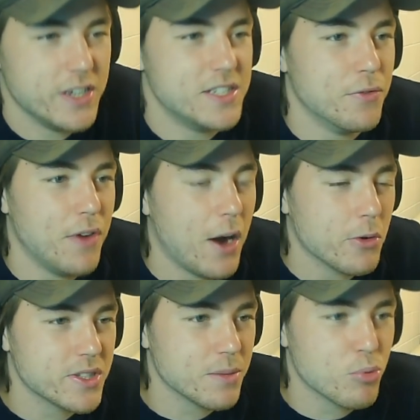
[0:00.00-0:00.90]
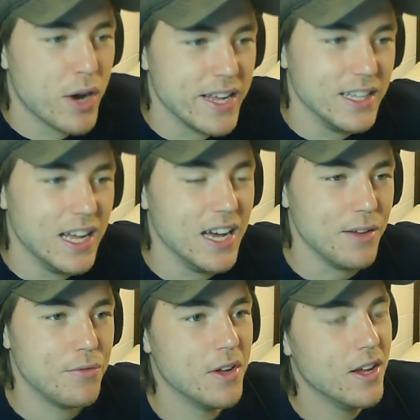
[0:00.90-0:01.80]
It devours the prey
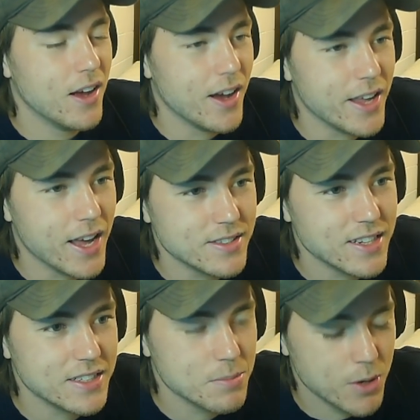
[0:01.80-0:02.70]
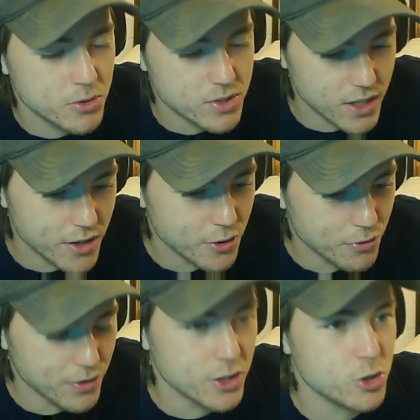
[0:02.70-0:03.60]
alive. Ah, uh, yes, as opposed to other
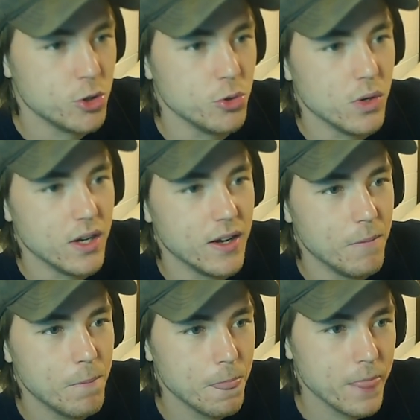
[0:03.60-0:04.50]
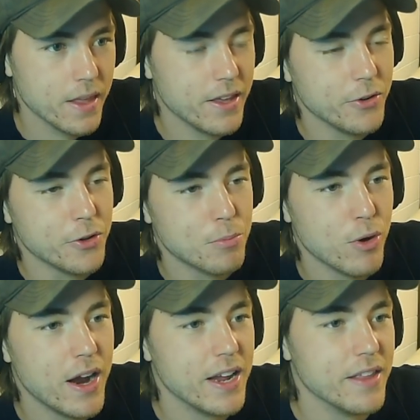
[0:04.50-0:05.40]
fish who uh, kill their
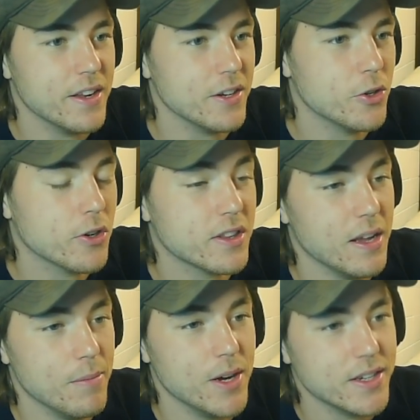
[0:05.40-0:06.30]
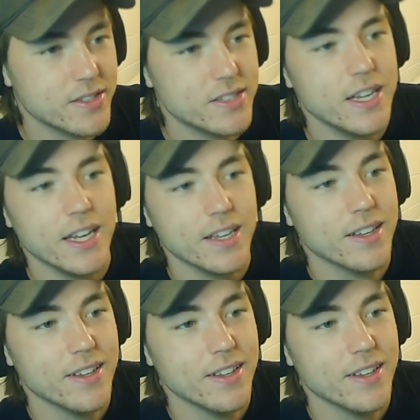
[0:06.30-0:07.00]
prey and then cook them on a steak.